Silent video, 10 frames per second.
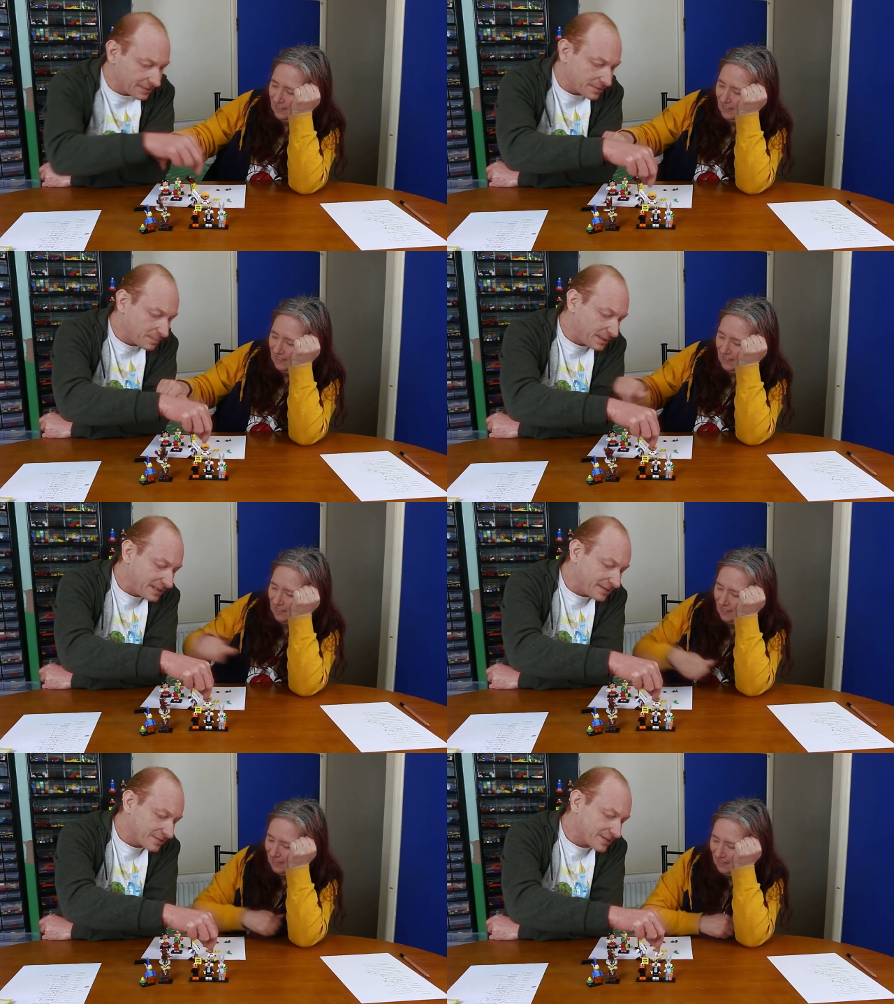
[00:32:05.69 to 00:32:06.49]

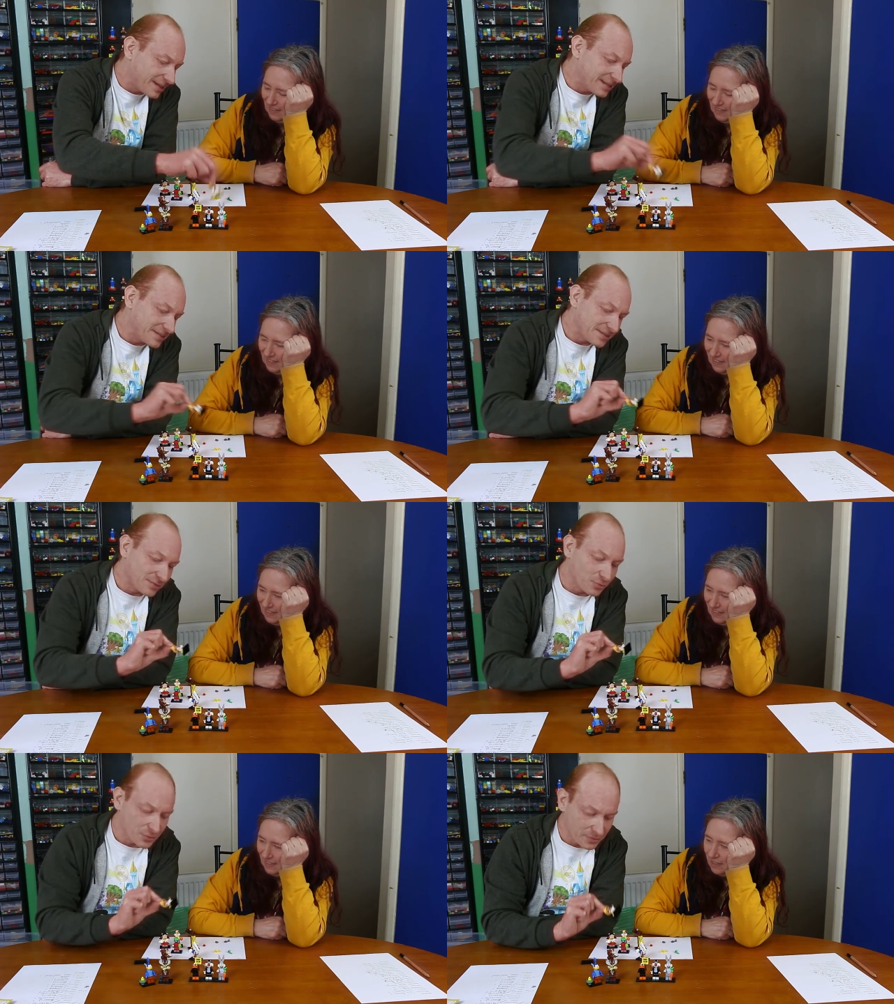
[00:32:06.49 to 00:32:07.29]
Speaker 1: Speedy Gonzales is
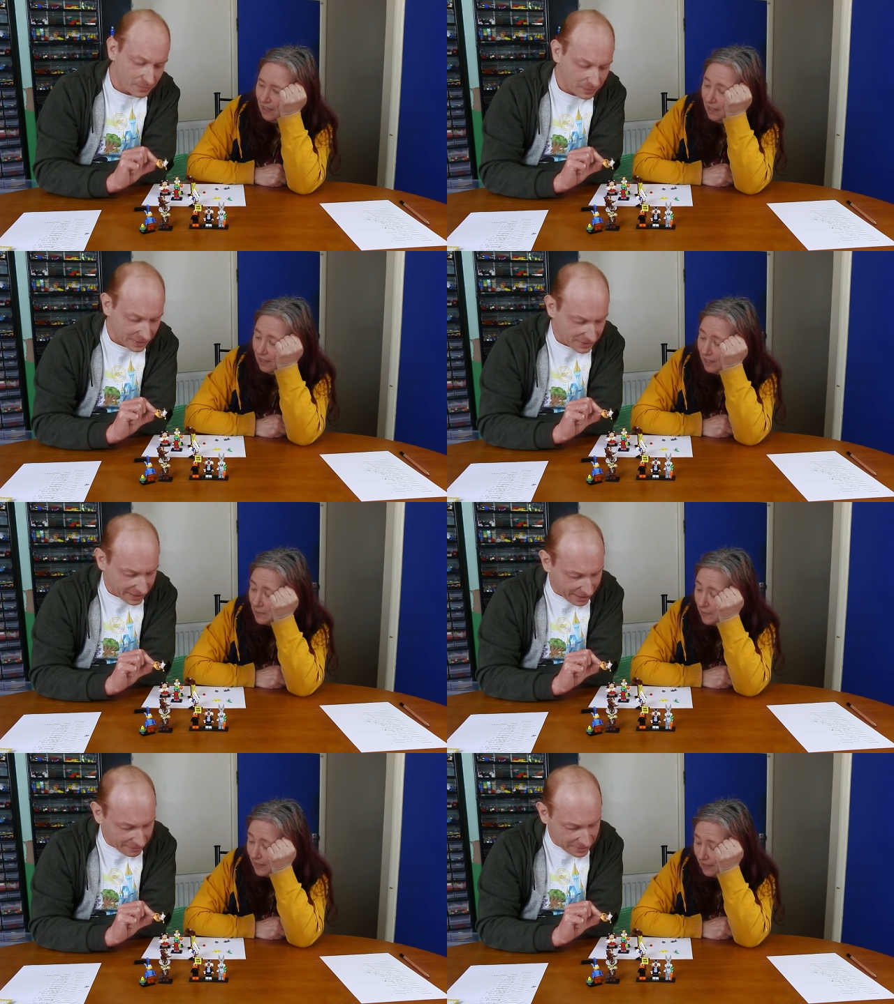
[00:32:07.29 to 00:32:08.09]
awesome I as like
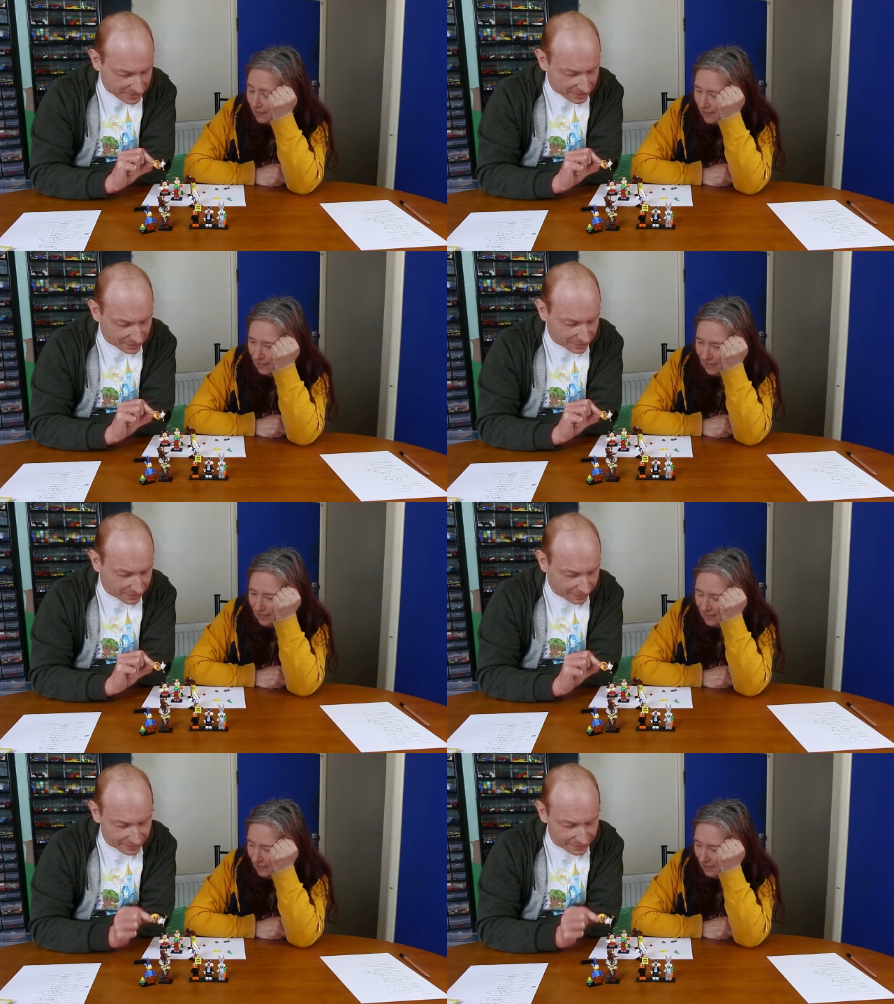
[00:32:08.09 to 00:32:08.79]
a character.